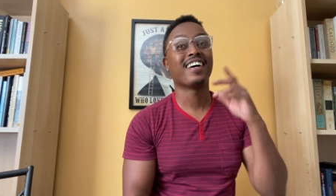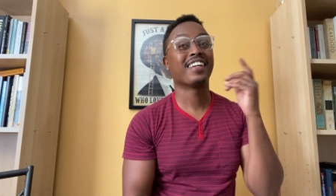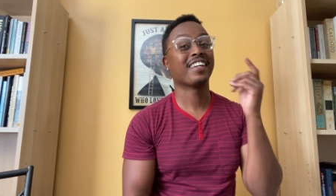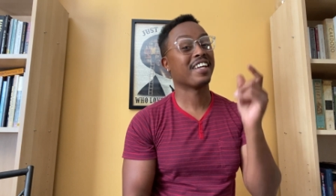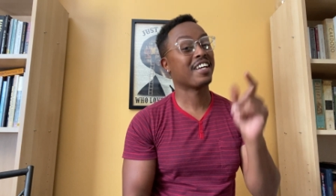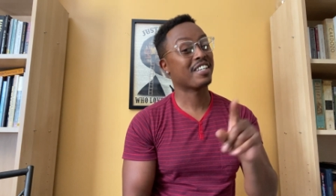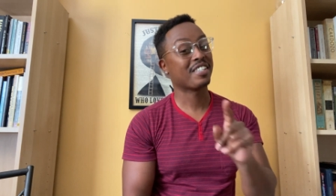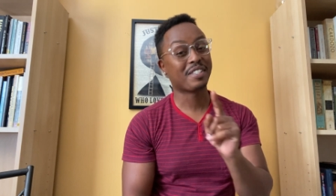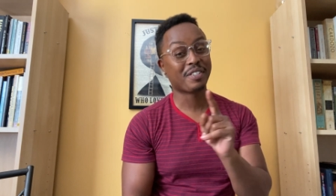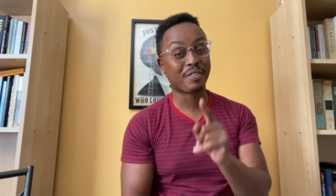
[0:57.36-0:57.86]
a
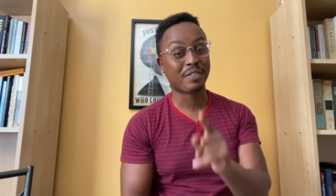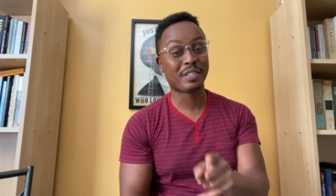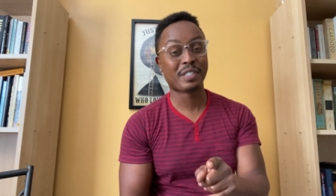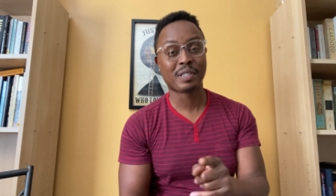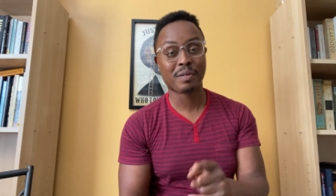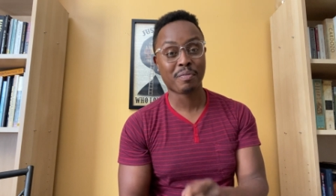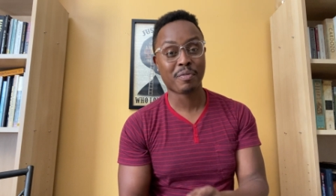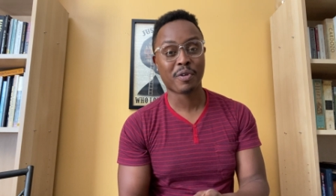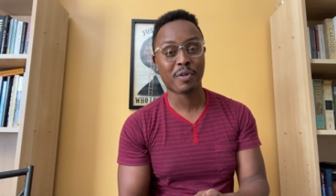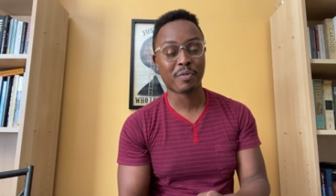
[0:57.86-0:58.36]
lot of stories
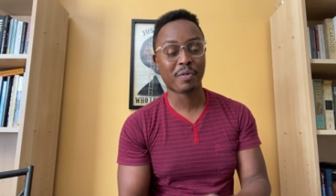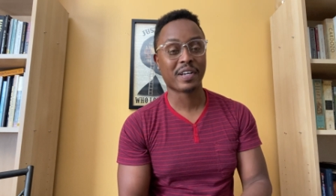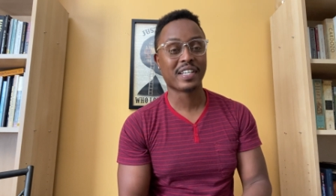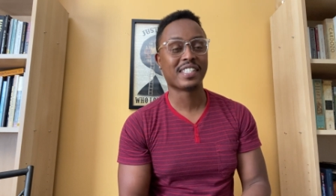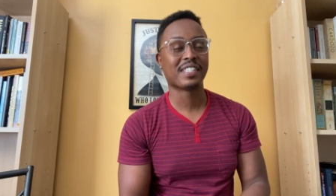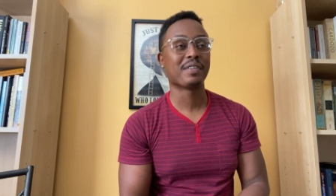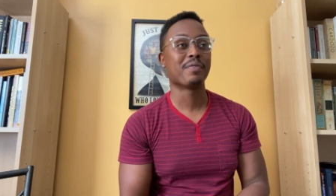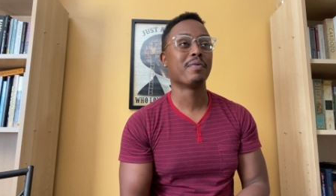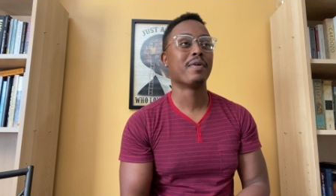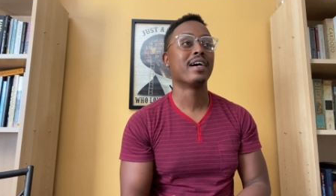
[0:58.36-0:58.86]
in more
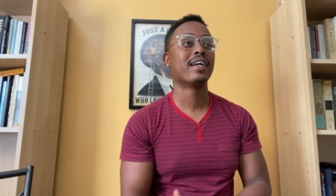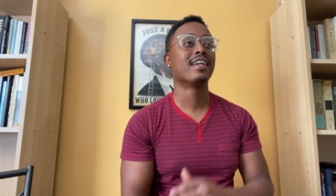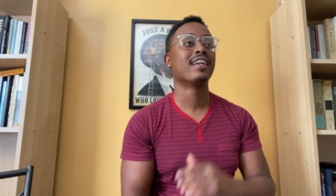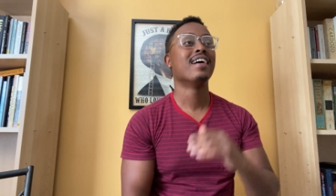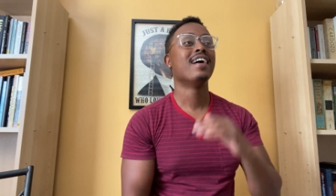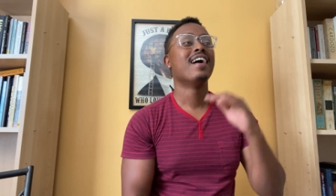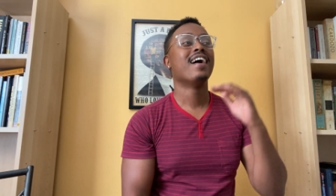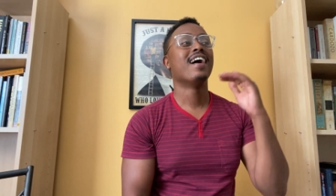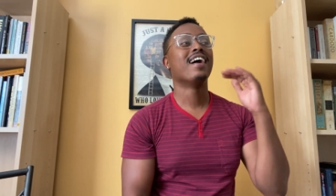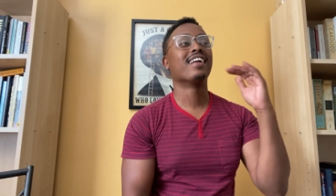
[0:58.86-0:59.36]
ways than one,
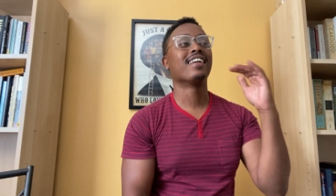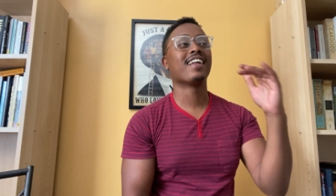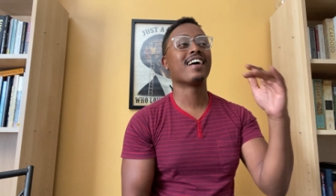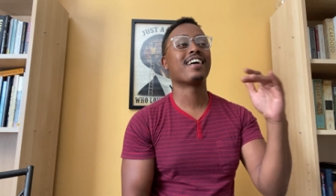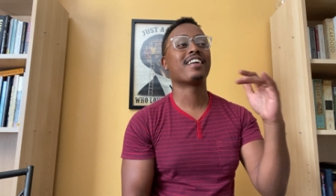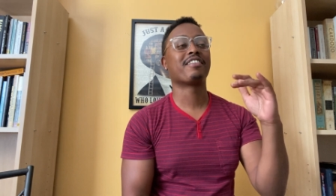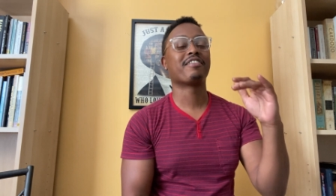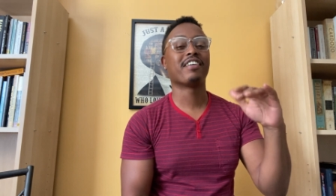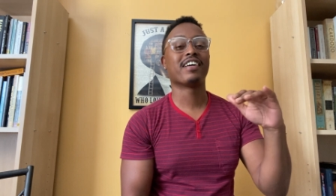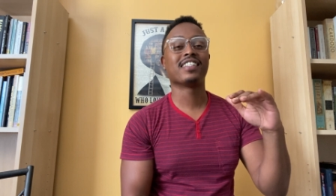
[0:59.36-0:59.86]
a
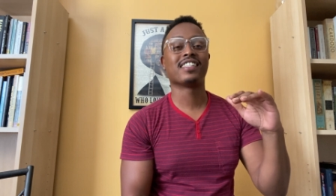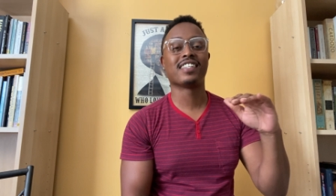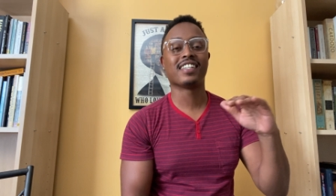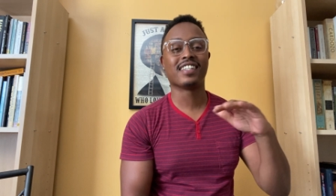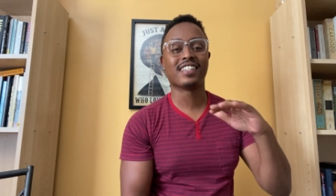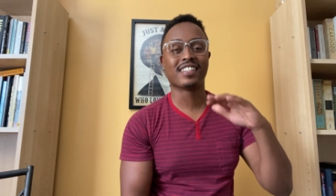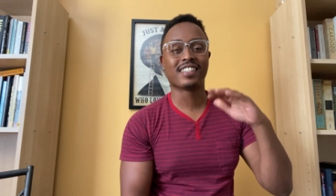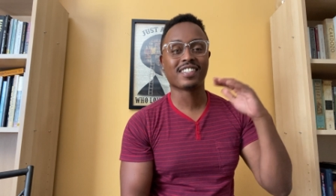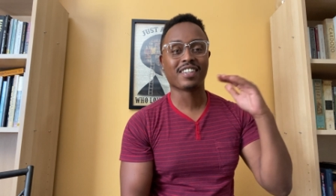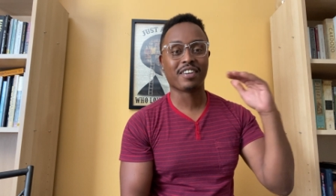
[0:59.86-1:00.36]
lot of
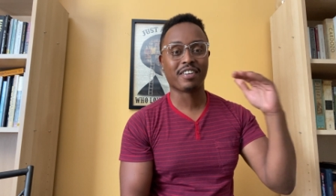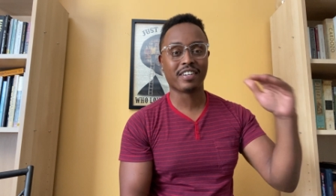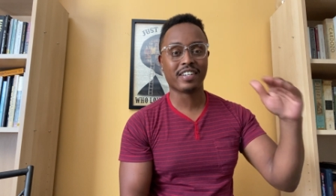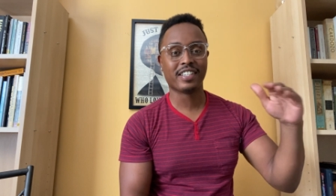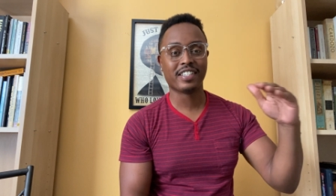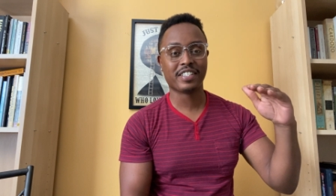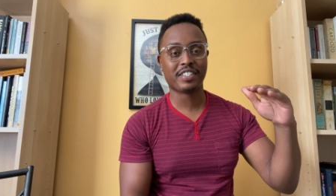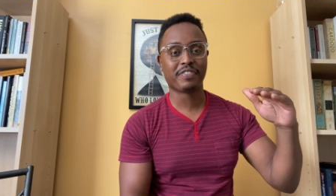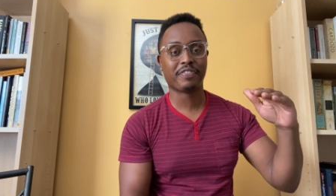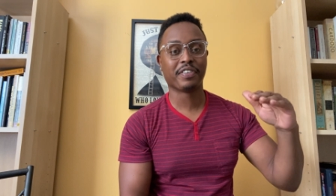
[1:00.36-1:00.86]
residents on
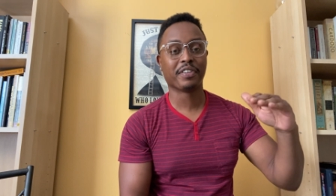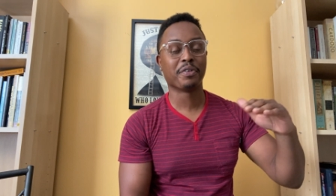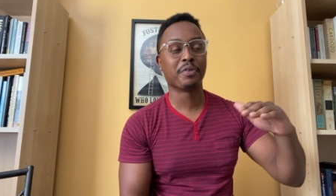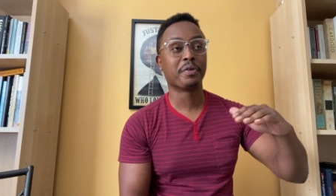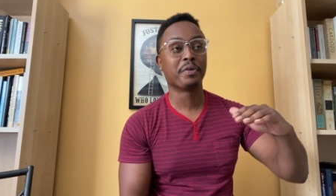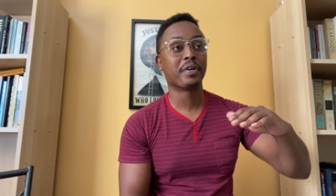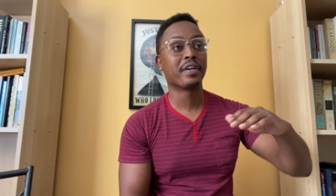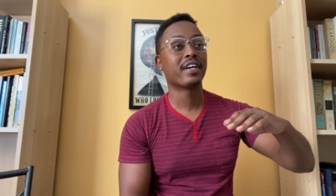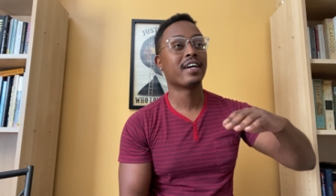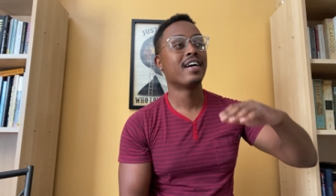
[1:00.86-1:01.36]
each
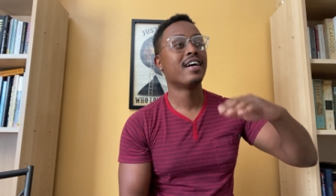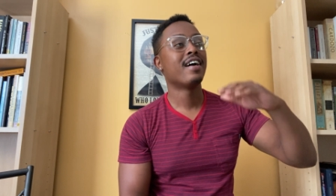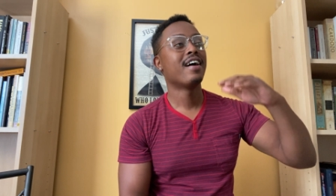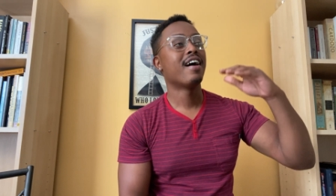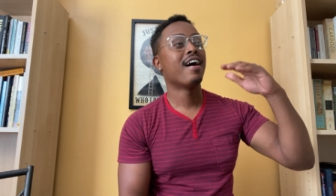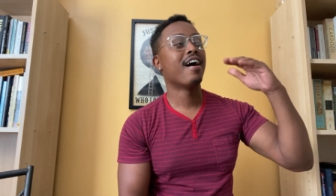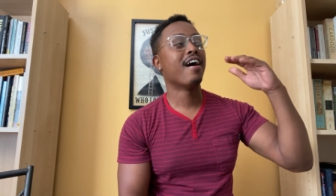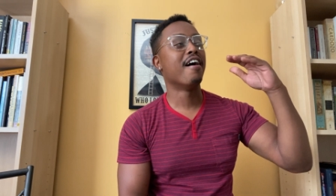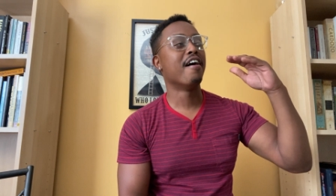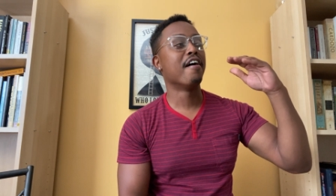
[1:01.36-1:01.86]
floor
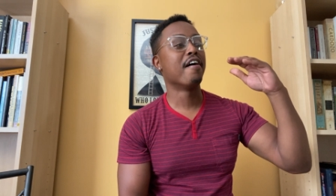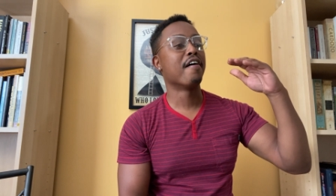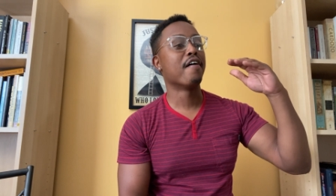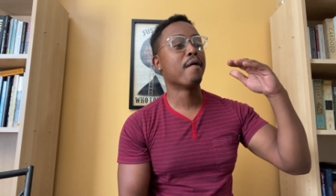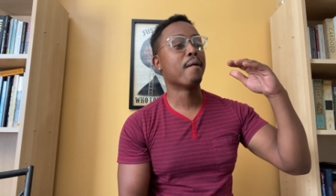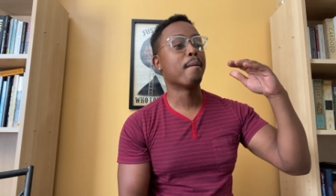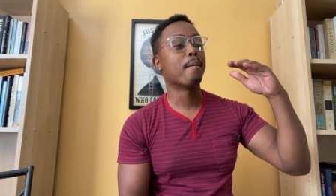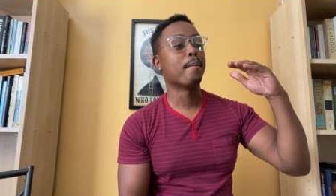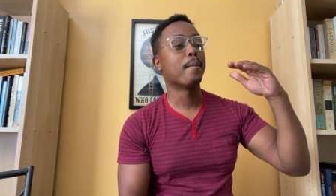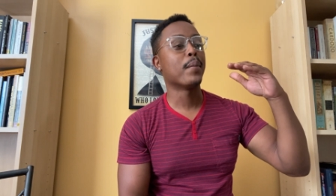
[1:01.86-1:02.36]

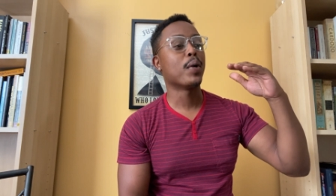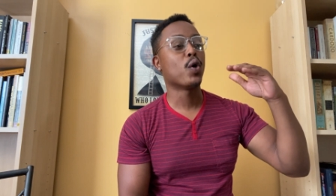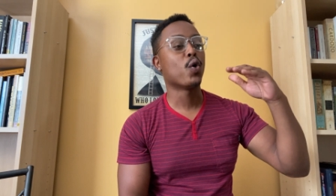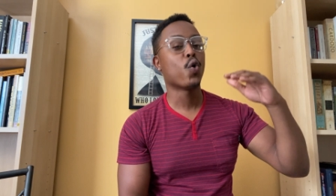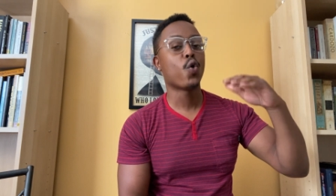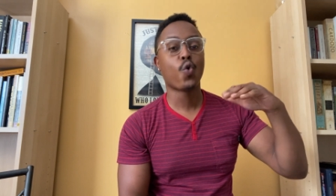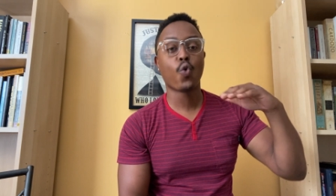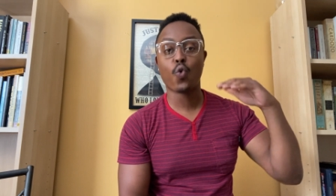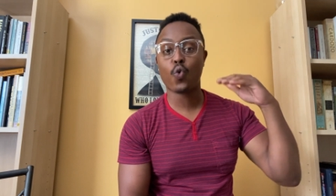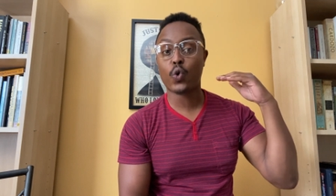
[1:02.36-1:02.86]
um,
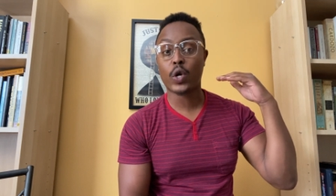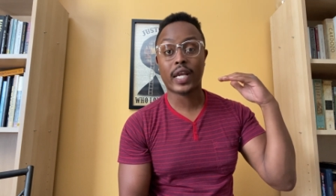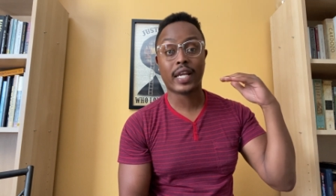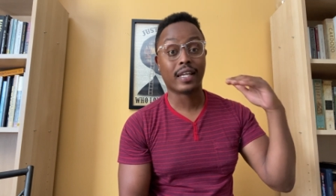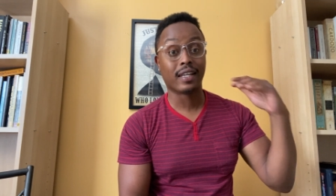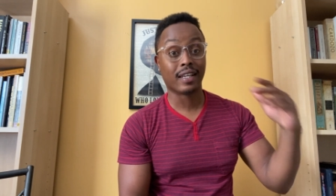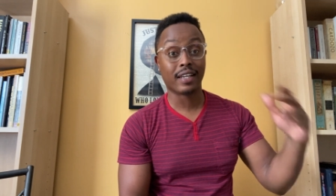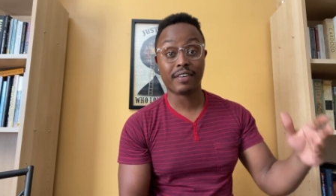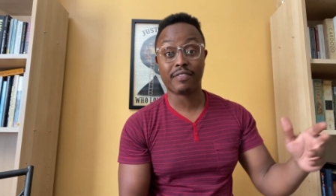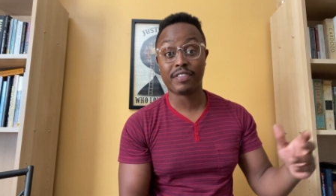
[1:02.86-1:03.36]
who could
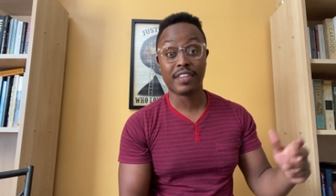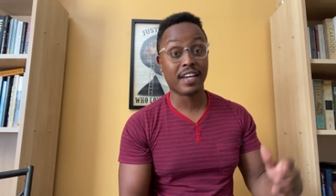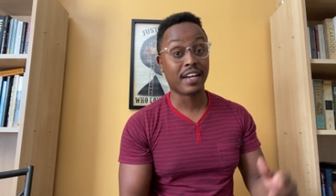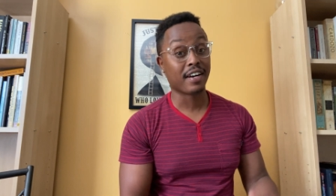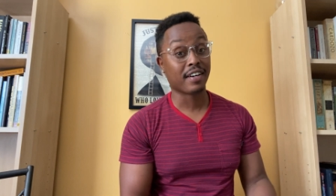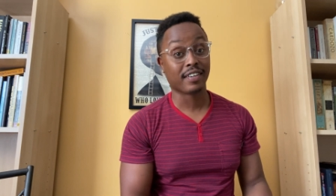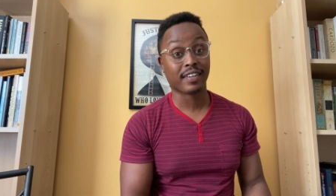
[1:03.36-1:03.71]
live there